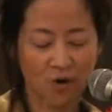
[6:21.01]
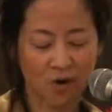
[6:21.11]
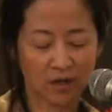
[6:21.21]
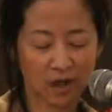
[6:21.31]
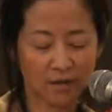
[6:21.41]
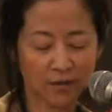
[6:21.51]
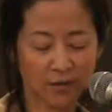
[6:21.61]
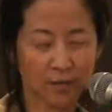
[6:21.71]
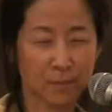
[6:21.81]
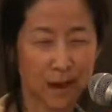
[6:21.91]
or cover
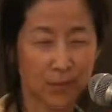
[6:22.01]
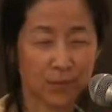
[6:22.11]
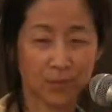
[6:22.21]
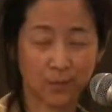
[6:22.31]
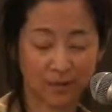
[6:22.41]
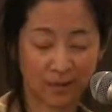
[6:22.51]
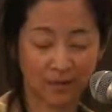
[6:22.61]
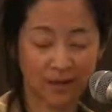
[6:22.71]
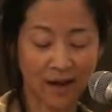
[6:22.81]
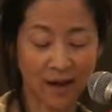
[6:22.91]
their mouths when
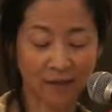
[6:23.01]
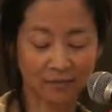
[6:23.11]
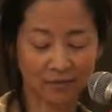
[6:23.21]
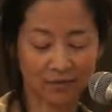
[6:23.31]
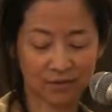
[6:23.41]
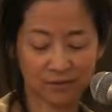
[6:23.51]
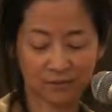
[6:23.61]
they laughed.